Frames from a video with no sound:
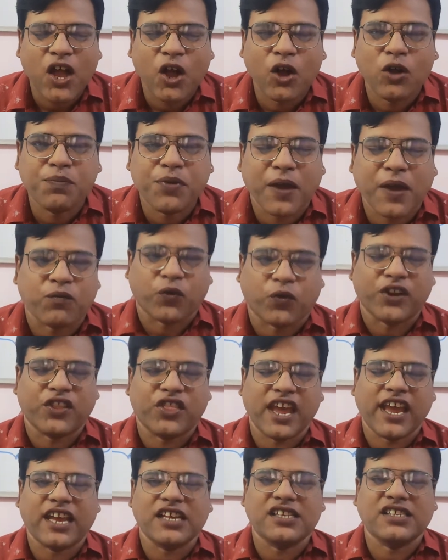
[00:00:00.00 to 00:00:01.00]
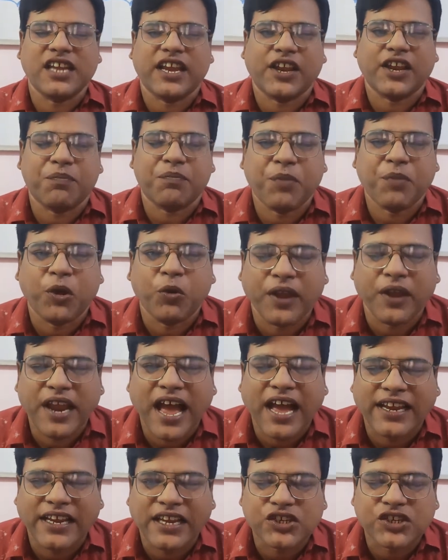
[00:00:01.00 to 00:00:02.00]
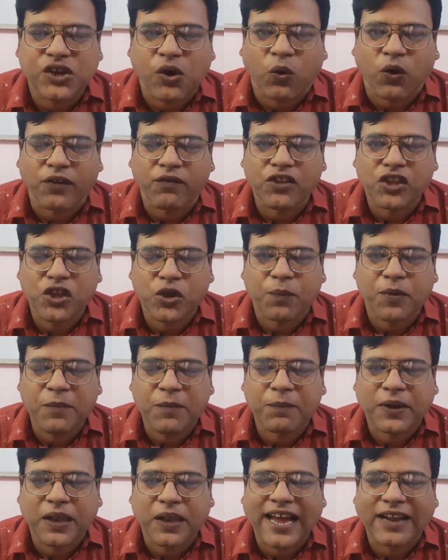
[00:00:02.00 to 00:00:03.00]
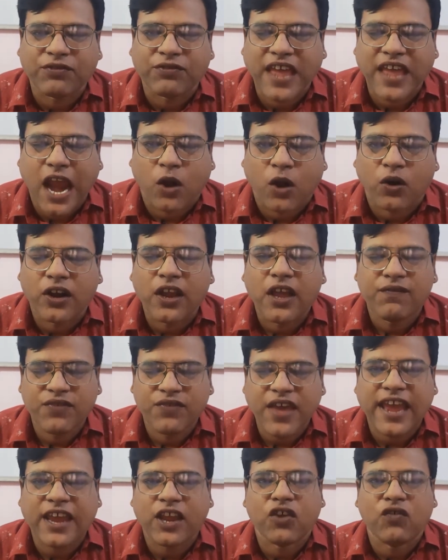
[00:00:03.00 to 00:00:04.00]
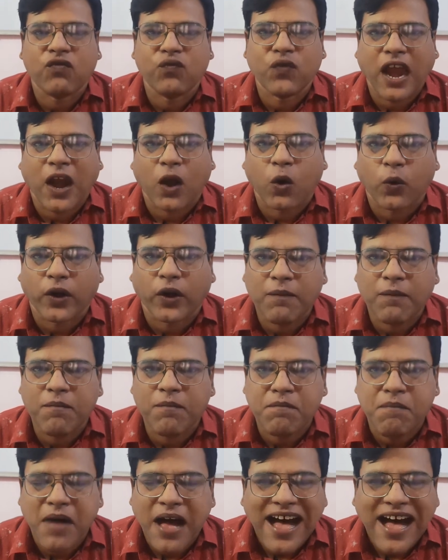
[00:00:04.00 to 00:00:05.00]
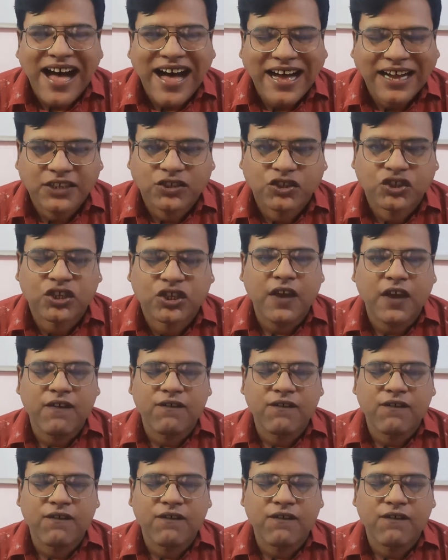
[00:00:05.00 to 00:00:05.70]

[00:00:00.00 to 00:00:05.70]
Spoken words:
Hope everything is tickety-boo and hanky-dory with you people out there. Thank you very much.